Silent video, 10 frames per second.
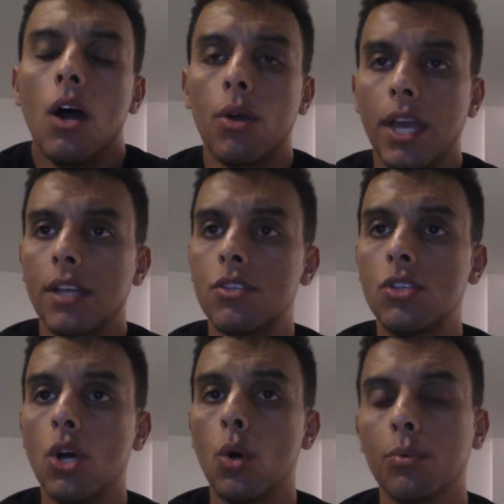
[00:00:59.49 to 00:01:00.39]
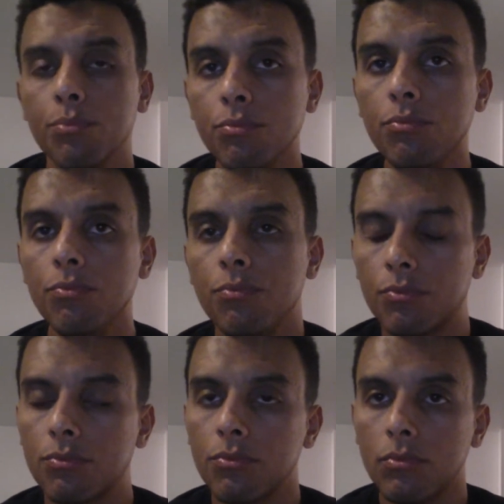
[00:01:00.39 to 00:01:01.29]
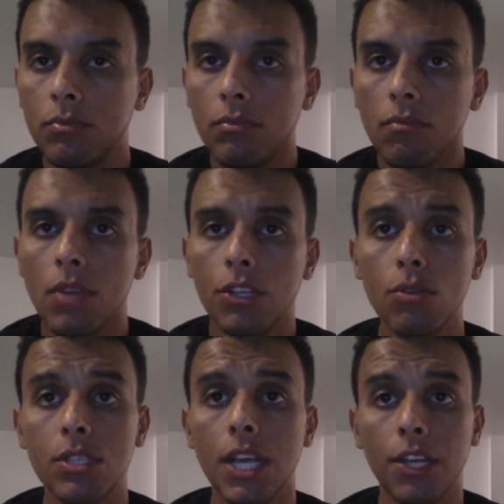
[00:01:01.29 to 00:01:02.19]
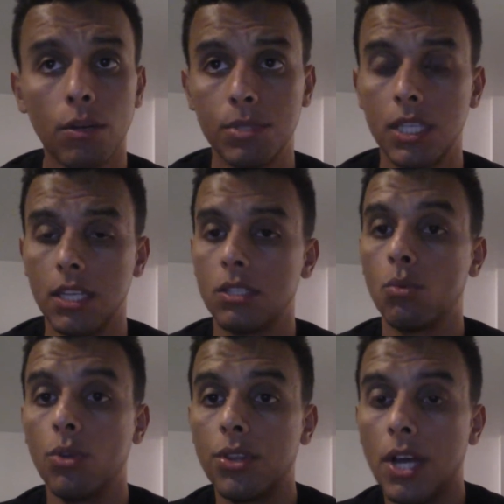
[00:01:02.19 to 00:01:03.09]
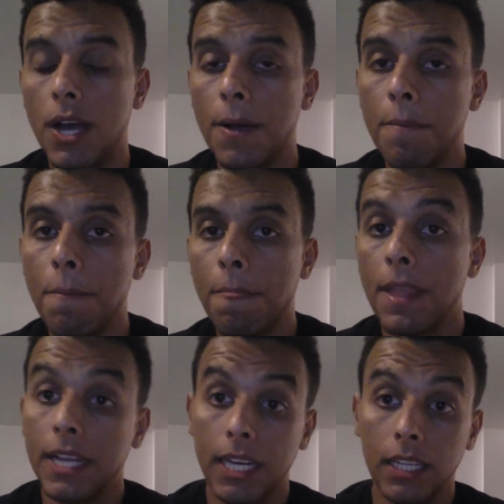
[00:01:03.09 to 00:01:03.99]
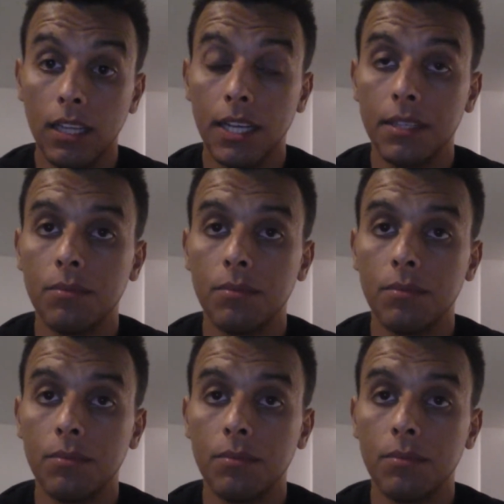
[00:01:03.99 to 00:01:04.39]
Okay, so you say you're obsessed with getting laid.